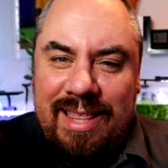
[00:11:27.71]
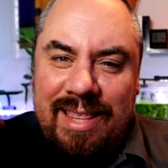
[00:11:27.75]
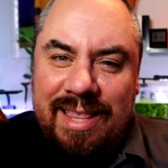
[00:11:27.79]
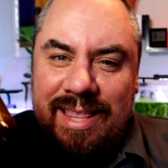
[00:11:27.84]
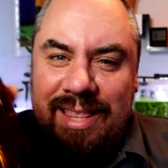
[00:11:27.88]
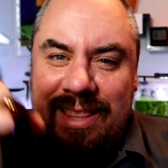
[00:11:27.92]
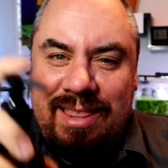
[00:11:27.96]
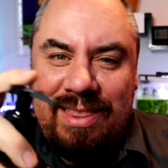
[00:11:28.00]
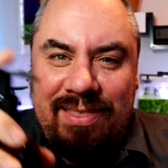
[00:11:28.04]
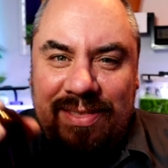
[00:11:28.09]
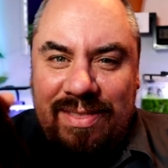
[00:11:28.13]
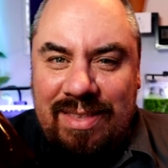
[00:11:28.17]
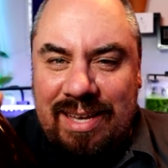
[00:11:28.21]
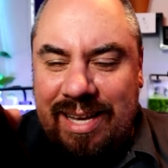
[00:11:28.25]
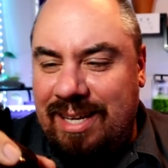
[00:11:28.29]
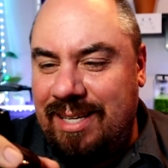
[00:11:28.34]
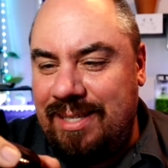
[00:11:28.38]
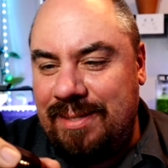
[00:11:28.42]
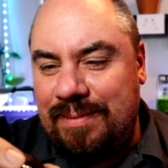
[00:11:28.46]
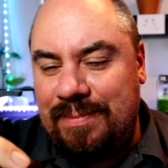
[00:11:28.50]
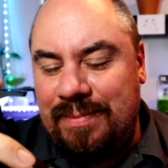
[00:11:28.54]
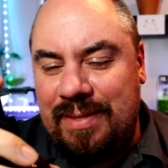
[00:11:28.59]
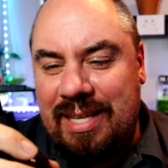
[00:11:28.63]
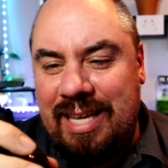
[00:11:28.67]
Uh,
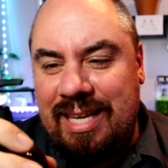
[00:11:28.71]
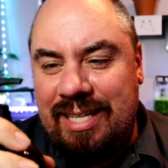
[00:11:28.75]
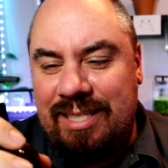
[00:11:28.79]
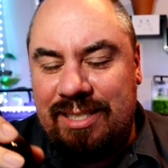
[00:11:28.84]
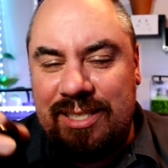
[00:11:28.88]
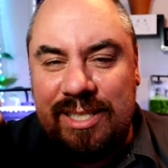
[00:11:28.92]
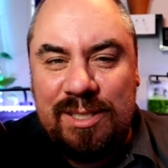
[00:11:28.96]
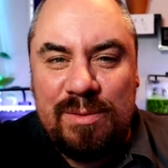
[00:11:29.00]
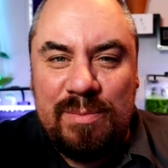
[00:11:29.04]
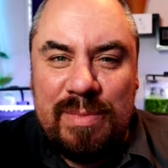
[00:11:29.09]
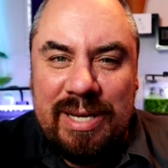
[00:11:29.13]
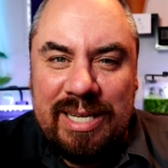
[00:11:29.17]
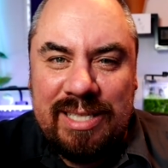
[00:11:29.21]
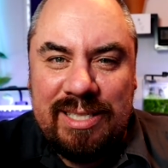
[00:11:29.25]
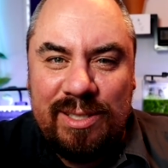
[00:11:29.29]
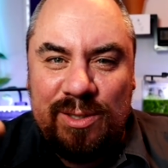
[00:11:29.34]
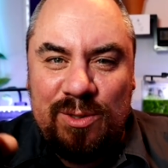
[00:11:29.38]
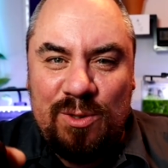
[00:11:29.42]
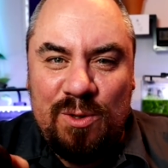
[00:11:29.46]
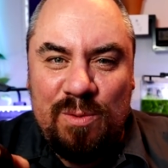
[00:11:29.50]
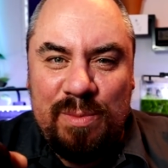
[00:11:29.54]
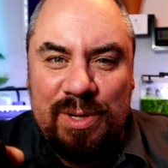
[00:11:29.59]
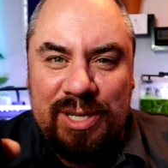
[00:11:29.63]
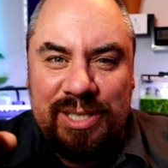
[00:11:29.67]
it just makes it
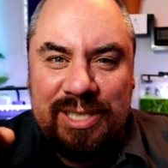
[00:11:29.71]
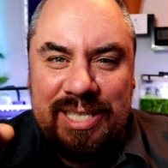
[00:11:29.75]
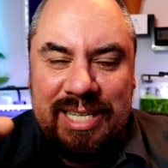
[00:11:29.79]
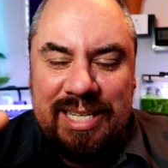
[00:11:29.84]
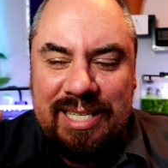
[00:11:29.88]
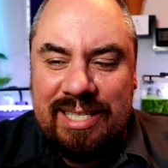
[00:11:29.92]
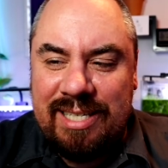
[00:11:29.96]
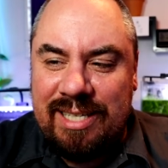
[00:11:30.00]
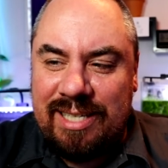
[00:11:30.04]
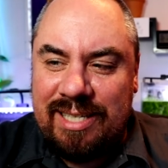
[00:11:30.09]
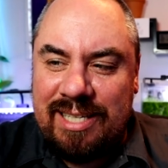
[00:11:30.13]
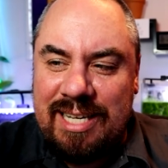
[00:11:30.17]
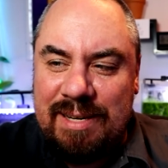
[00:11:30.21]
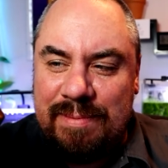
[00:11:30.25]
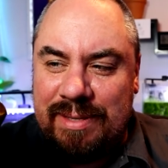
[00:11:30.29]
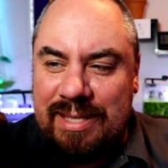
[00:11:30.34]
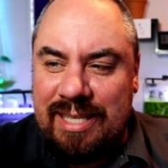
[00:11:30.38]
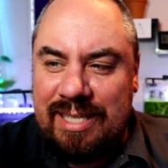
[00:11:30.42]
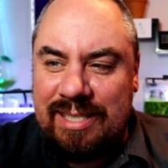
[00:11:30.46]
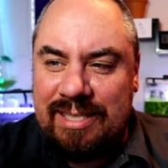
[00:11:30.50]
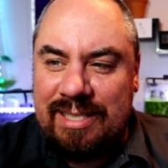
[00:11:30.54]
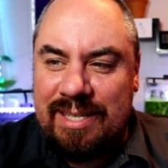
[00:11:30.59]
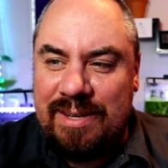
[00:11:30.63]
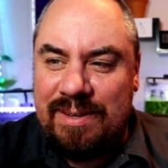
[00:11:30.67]
so much easier keeping
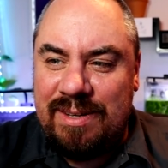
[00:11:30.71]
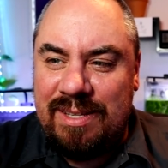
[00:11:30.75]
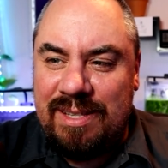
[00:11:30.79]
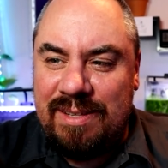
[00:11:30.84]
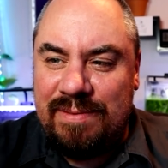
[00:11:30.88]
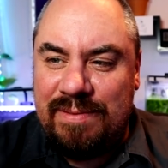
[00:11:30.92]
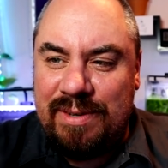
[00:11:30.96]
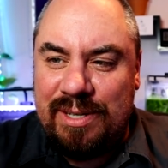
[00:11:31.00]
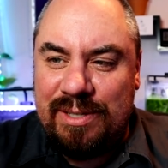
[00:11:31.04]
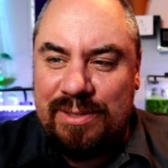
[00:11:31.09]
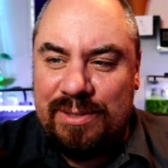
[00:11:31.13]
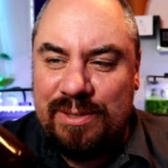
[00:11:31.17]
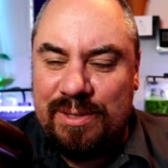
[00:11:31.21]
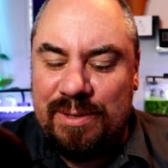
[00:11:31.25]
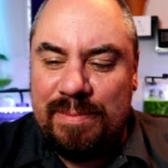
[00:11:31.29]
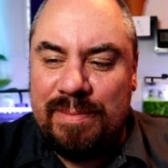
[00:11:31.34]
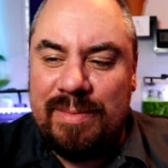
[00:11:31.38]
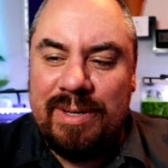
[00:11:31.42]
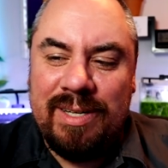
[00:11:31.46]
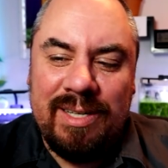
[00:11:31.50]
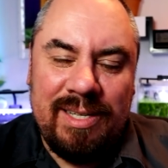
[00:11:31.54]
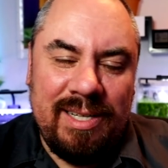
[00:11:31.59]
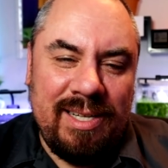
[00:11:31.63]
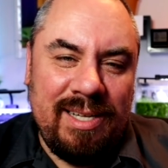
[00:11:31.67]
this down in the fish room.